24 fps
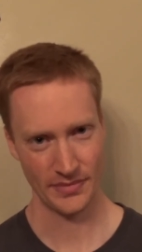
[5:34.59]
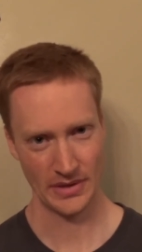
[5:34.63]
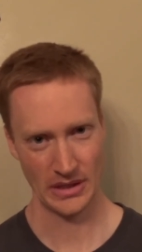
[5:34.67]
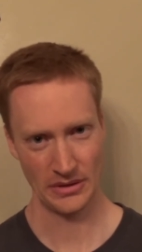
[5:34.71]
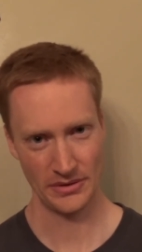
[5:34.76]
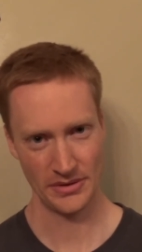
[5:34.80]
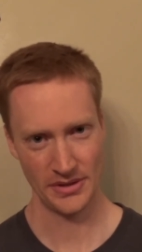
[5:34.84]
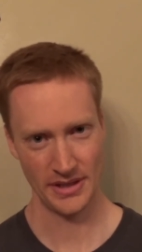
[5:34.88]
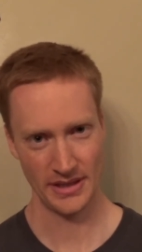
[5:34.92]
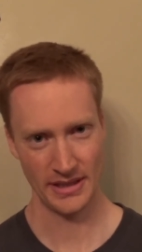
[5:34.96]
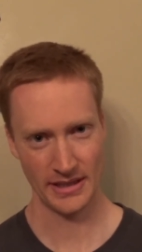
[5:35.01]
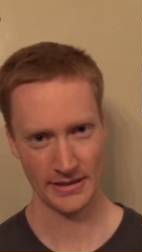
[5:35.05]

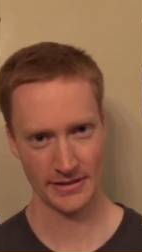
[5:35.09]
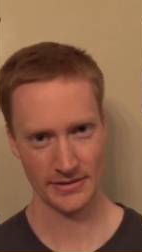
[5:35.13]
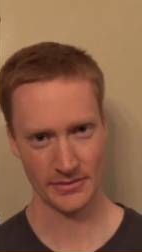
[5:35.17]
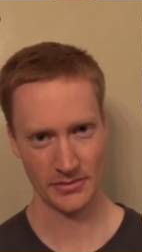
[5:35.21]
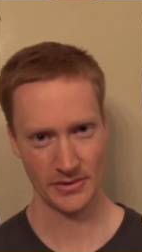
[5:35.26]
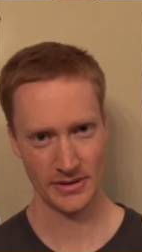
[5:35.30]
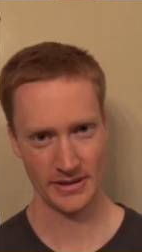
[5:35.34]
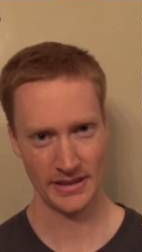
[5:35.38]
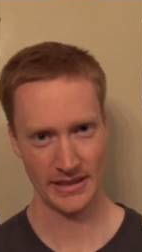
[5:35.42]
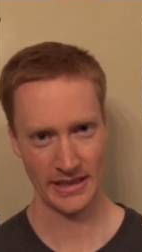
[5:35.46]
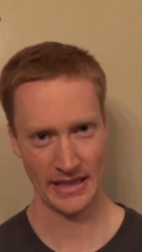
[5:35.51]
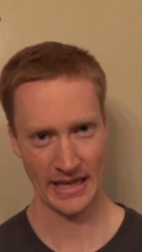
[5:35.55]
load the next
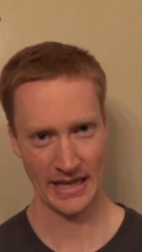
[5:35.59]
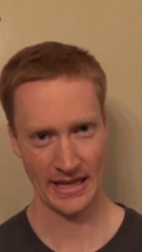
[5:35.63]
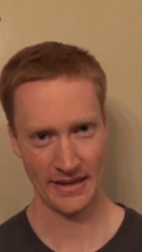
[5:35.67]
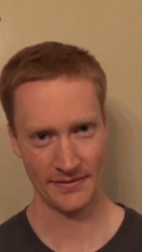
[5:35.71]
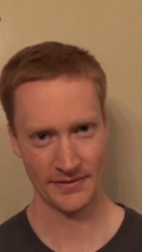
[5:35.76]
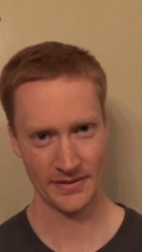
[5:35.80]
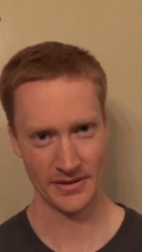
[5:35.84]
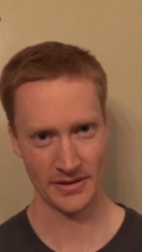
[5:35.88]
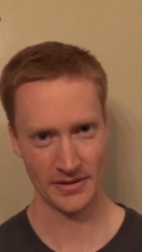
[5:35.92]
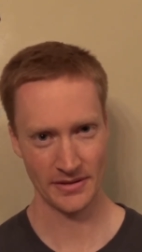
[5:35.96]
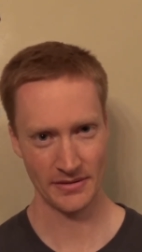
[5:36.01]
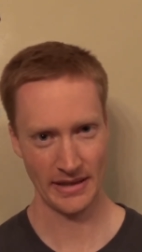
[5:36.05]
one that you
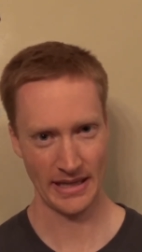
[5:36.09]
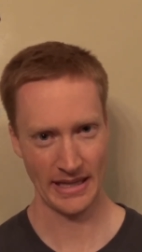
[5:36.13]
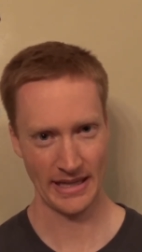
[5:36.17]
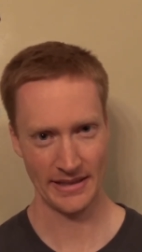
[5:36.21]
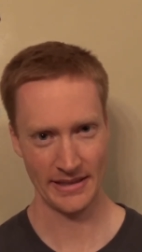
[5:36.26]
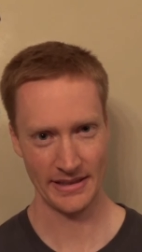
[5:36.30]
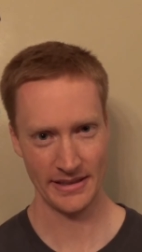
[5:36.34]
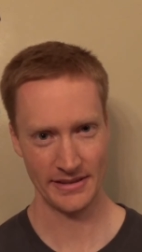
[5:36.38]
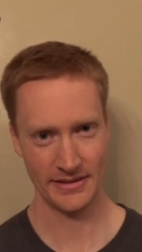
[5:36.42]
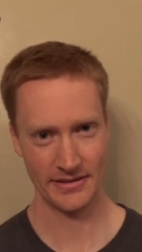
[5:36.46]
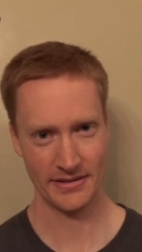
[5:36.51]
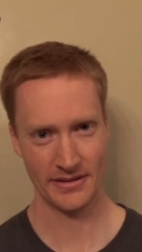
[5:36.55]
have to
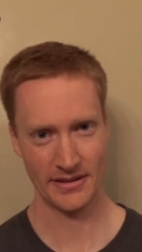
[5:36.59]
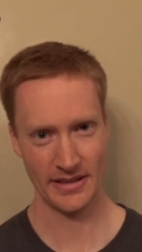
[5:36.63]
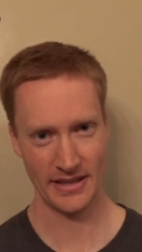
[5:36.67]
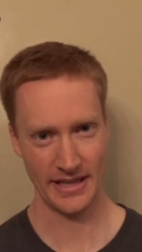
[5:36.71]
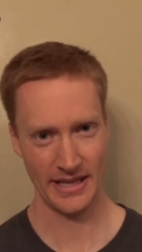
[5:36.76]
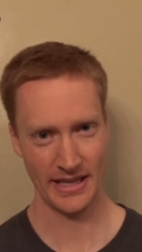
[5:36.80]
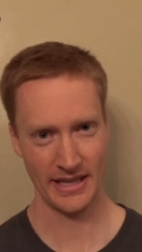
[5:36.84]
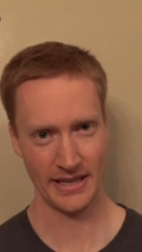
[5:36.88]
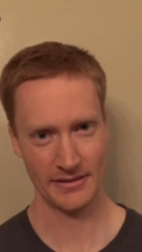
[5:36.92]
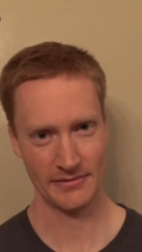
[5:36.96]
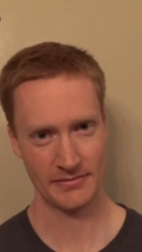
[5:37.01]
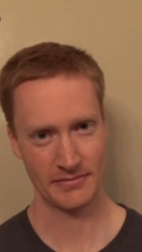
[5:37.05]
add in to
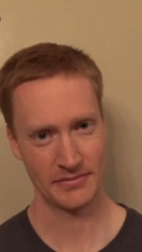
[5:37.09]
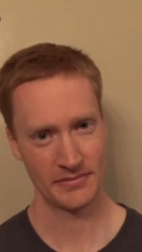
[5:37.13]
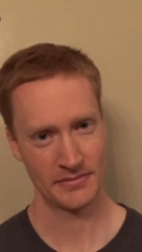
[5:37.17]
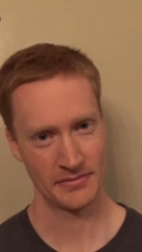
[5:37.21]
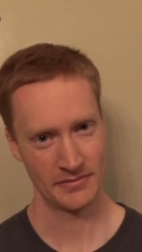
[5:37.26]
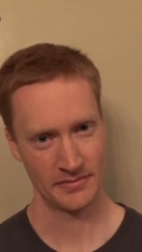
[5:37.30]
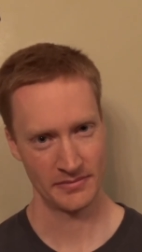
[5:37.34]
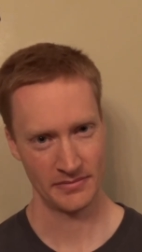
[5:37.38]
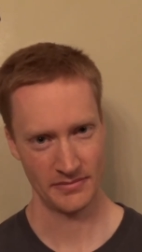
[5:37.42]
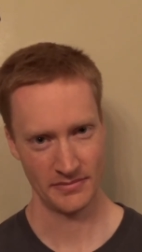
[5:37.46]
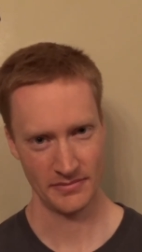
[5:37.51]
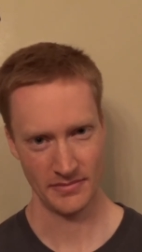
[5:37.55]
that,
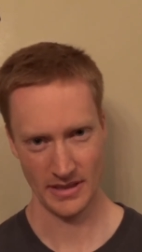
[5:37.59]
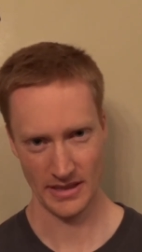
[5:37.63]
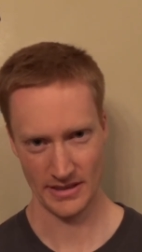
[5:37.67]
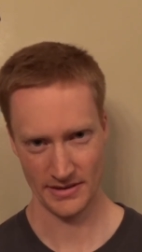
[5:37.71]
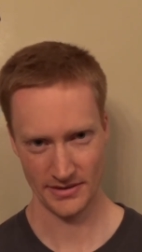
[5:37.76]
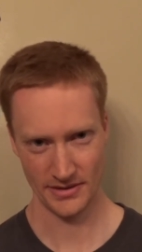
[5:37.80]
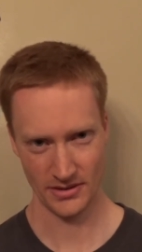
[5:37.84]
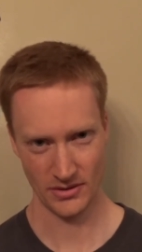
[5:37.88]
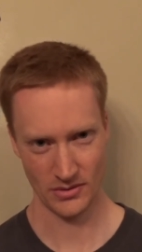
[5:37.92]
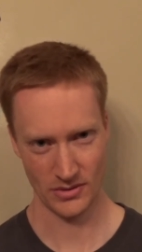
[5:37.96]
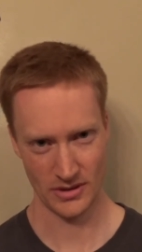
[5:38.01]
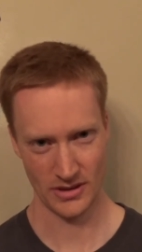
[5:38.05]
and
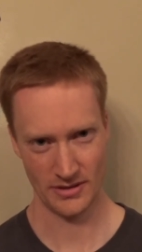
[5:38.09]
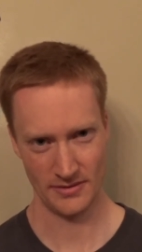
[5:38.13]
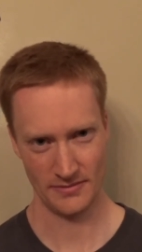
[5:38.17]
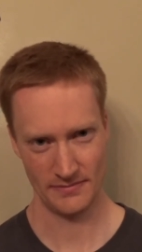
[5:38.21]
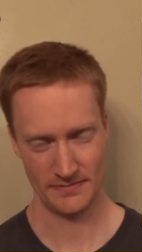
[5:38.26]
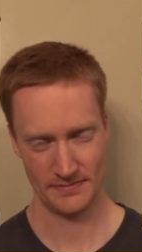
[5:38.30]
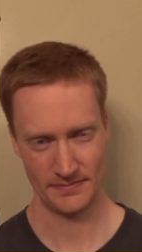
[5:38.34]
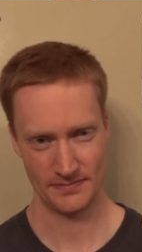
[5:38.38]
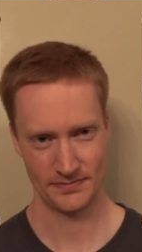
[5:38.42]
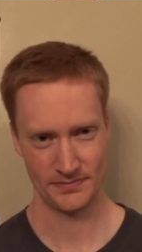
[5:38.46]
so on.